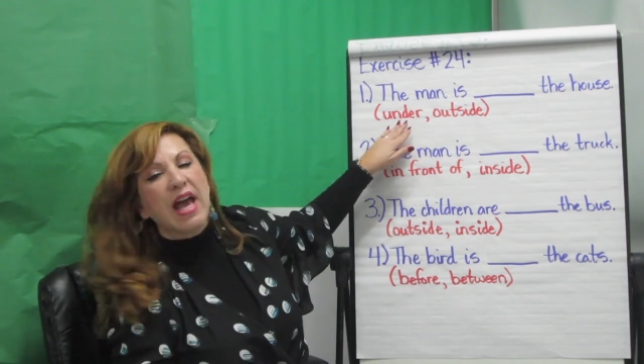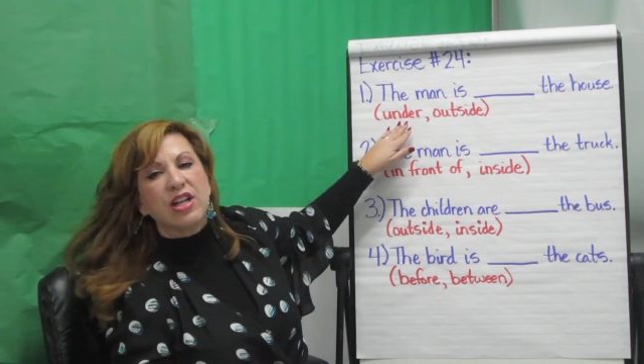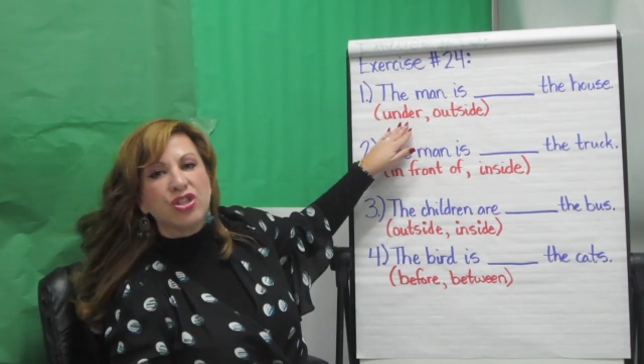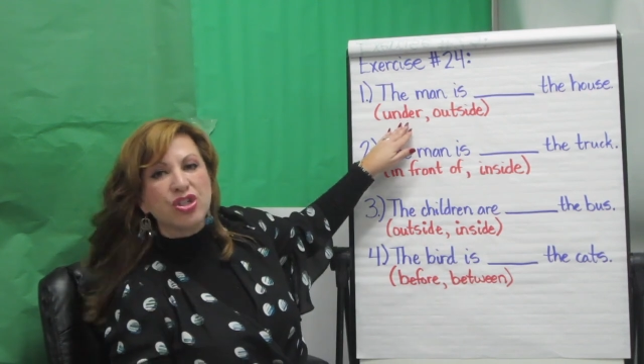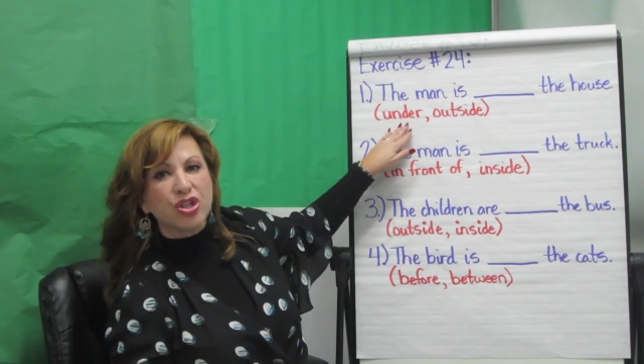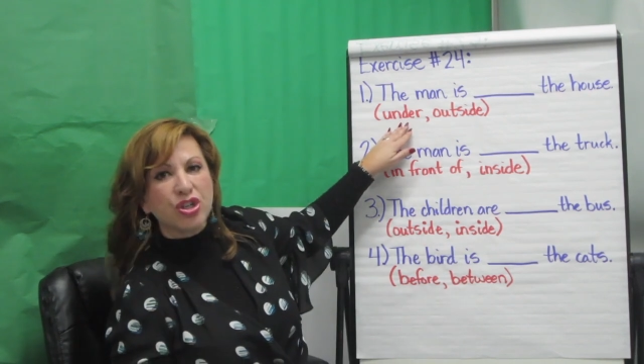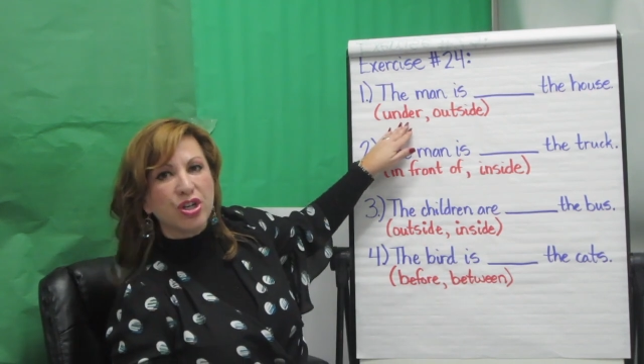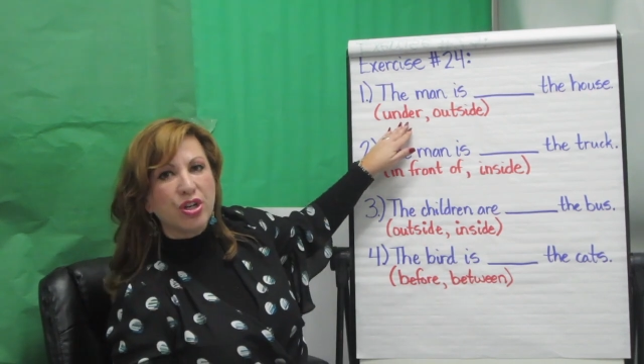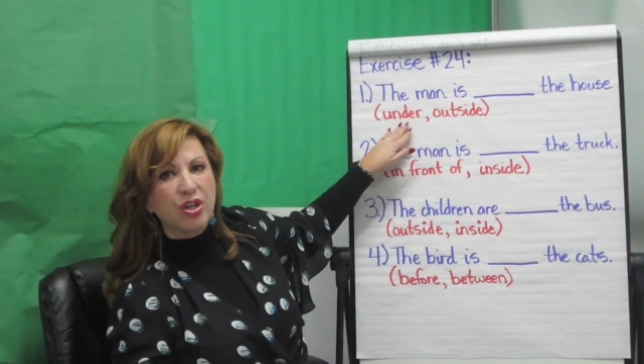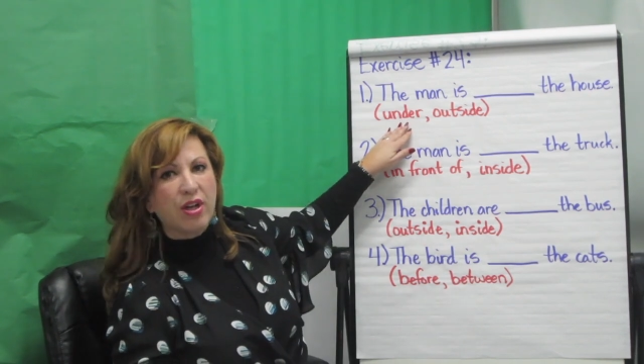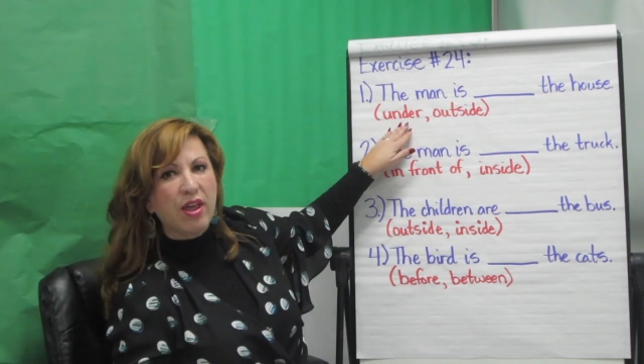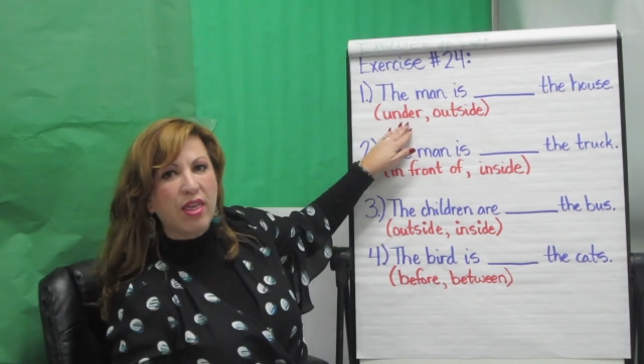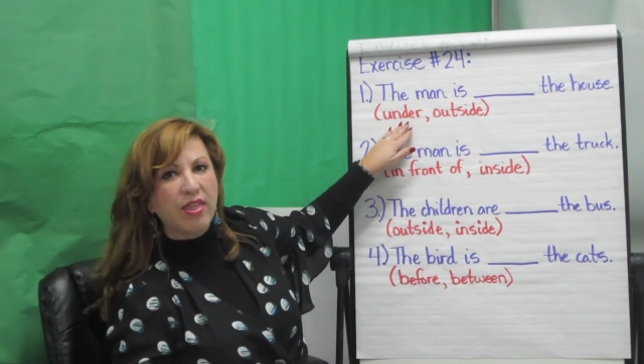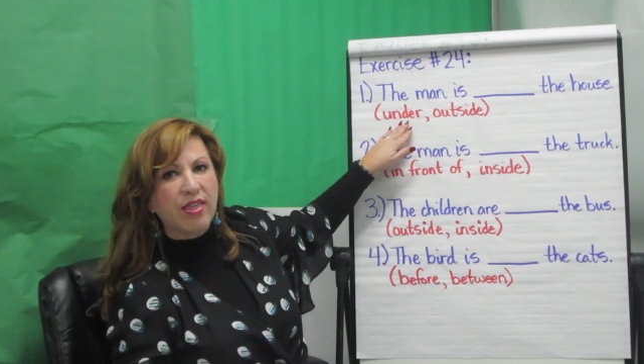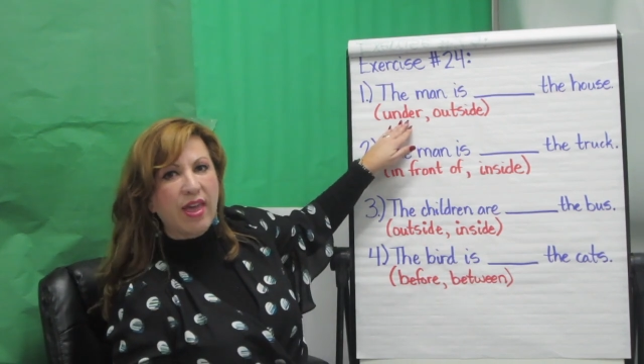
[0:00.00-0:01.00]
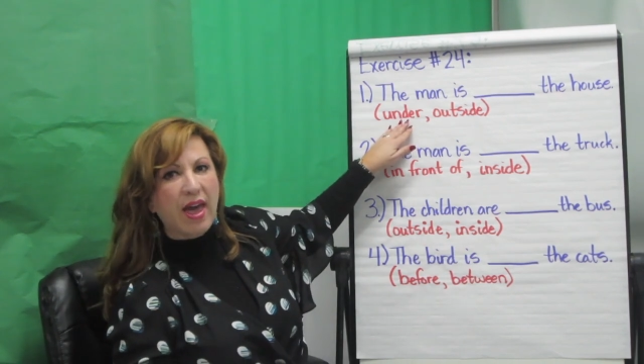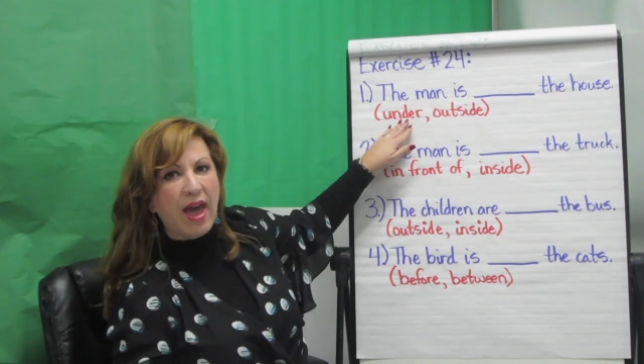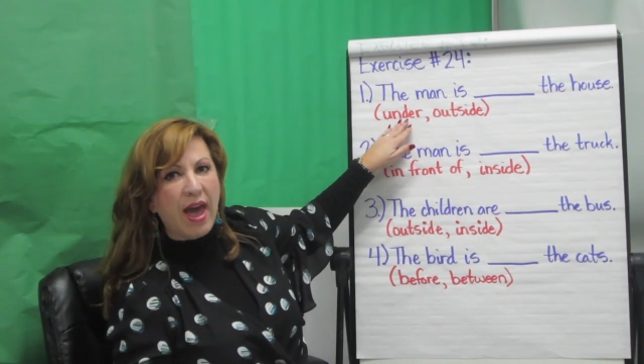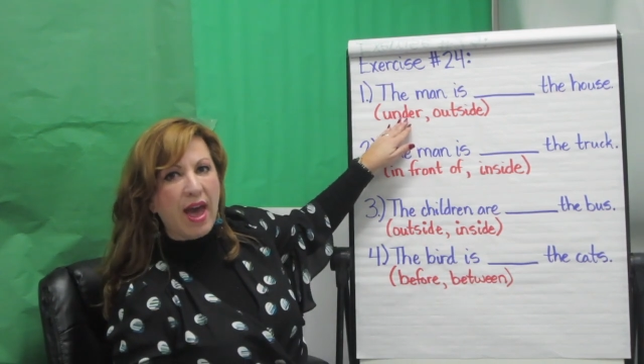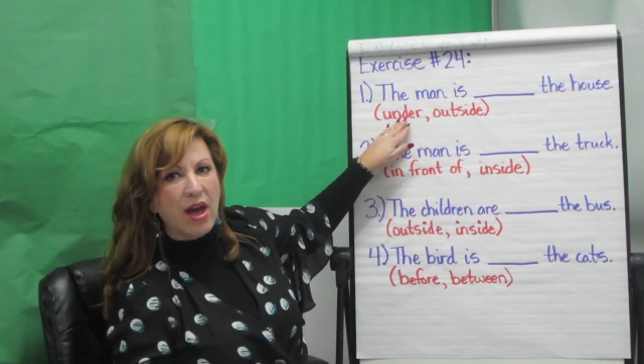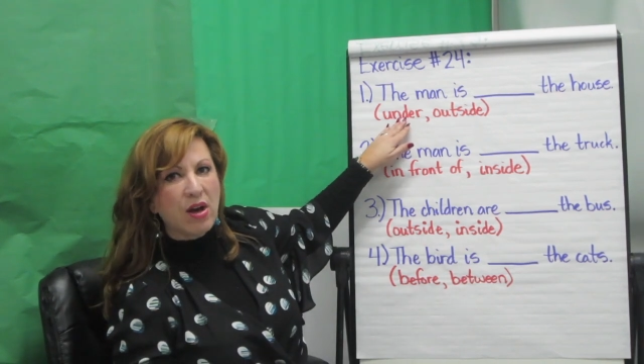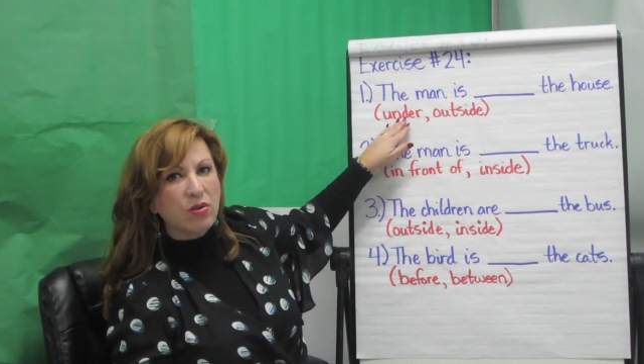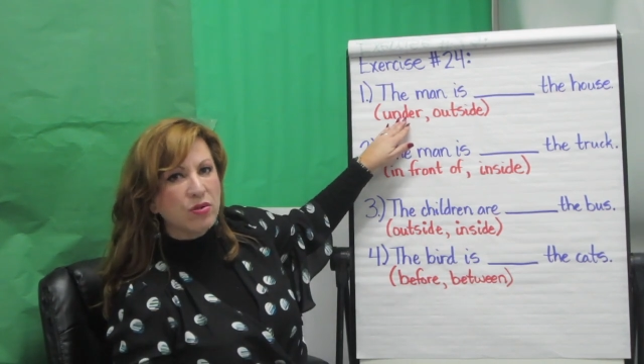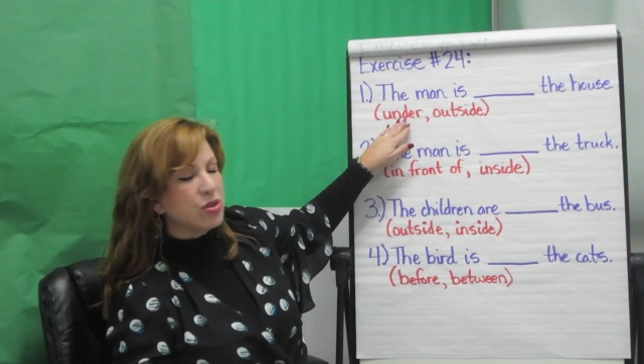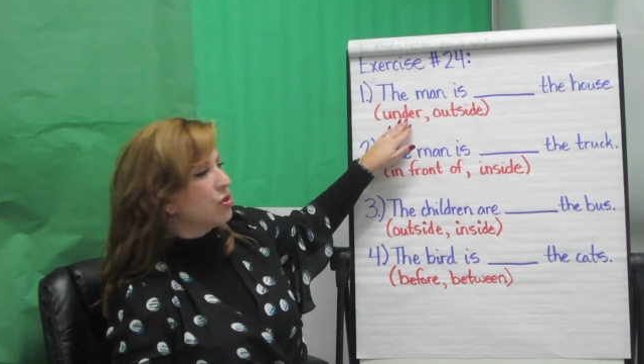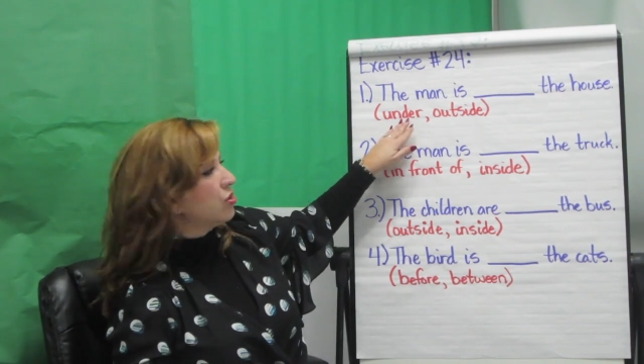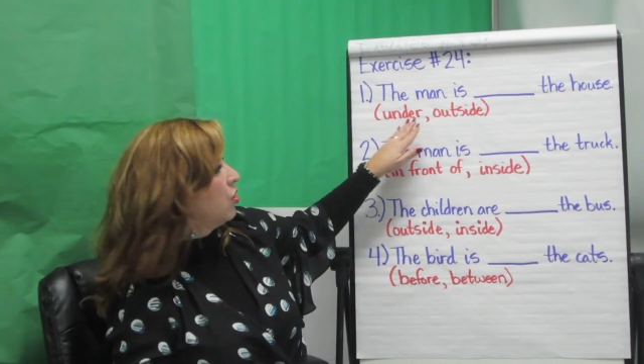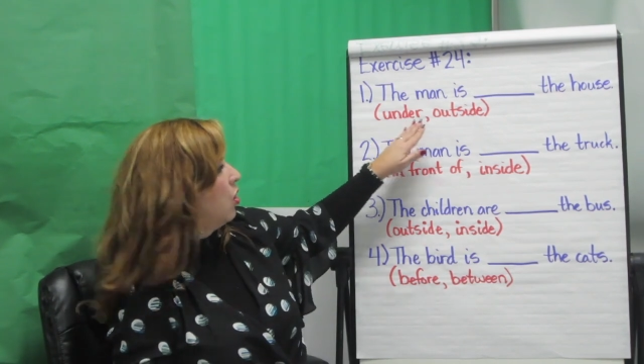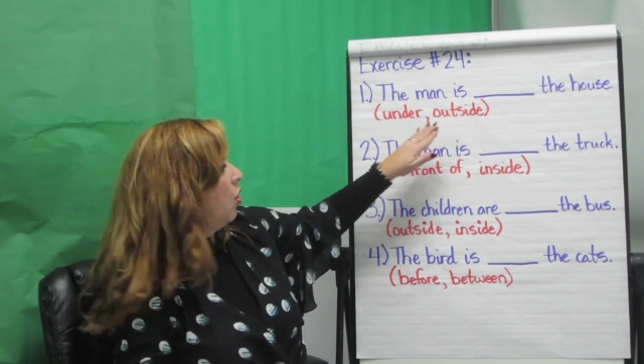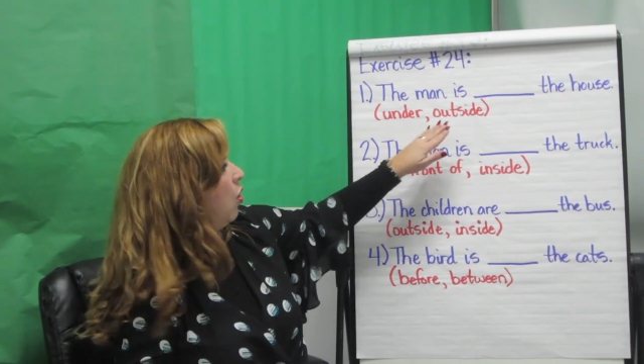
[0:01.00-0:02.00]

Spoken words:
under the house